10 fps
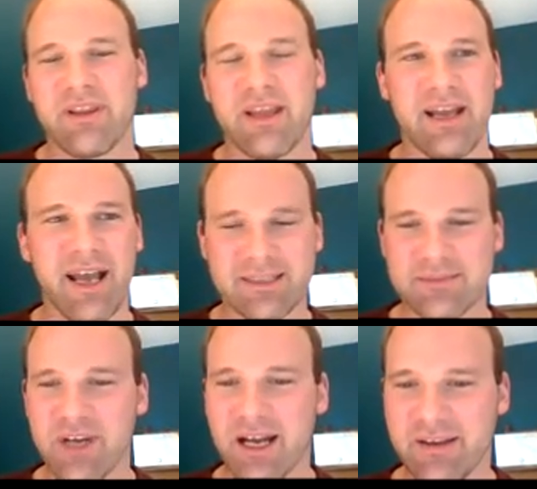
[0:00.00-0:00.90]
then
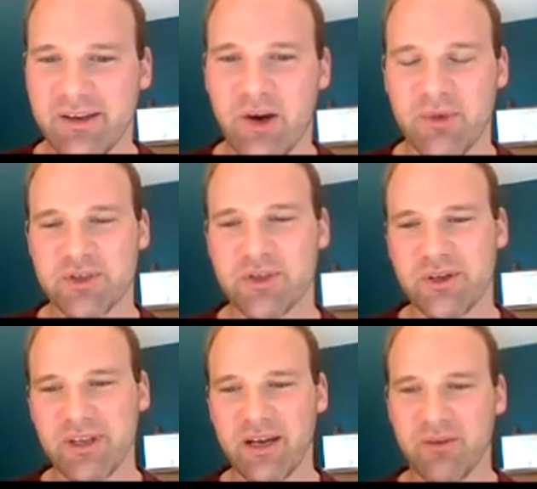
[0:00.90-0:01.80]
asymptotically almost surely a